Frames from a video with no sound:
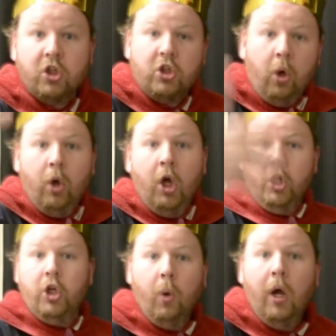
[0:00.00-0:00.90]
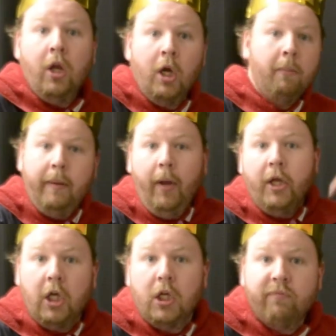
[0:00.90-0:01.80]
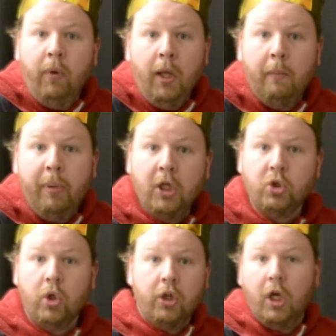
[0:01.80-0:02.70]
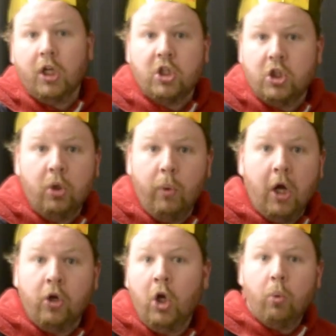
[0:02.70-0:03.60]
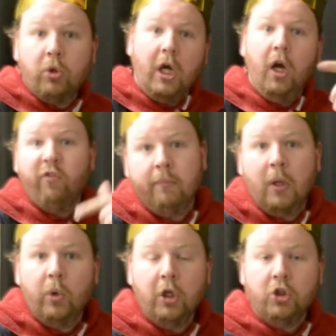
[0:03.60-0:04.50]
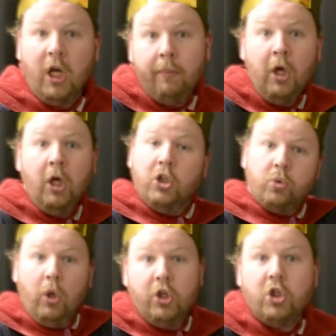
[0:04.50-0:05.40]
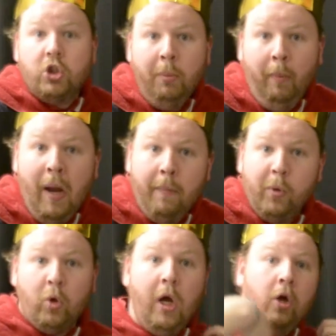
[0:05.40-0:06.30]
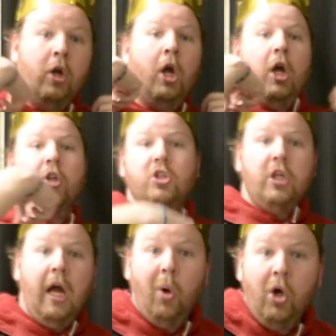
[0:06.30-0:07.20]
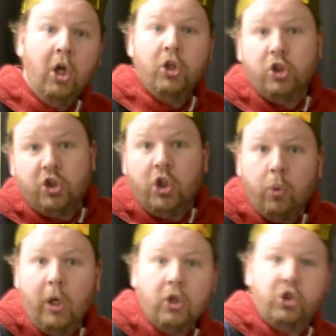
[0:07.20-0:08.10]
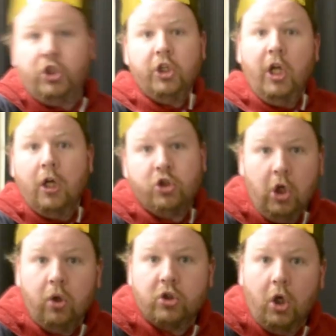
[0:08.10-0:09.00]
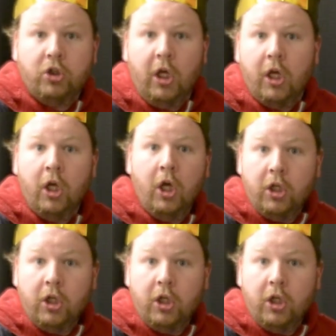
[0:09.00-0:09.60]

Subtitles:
So, you know what? Maybe I can get enough money on Patreon that I can sit around, retire from my real job, just wear this stupid paper crown and this towel, just sit around shitting out jokes all day.